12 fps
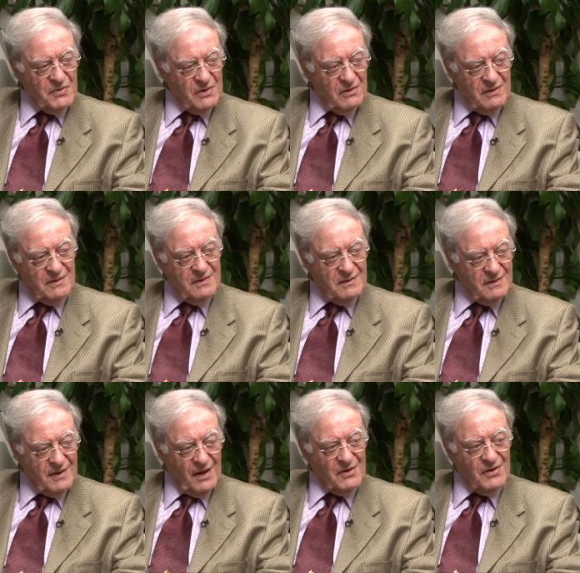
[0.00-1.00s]
been
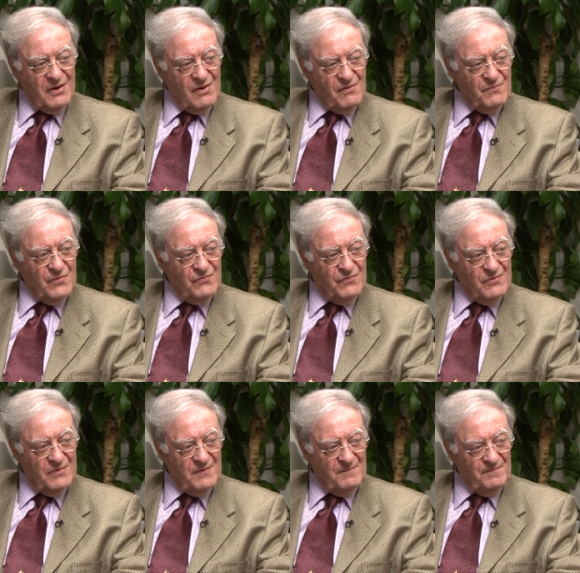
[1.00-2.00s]
taken care even of. Even the
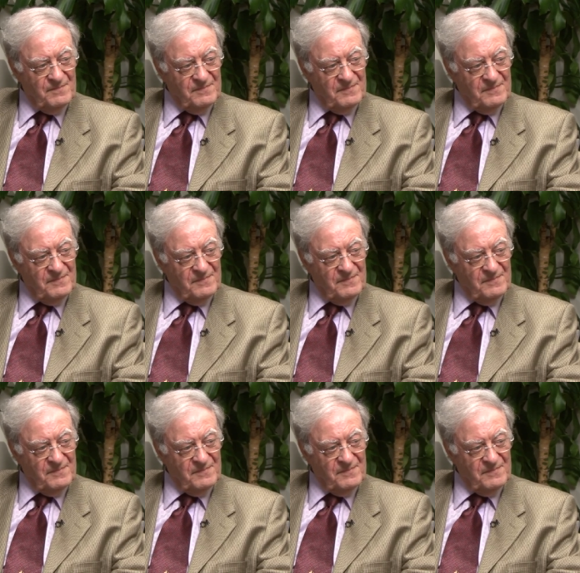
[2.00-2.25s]
man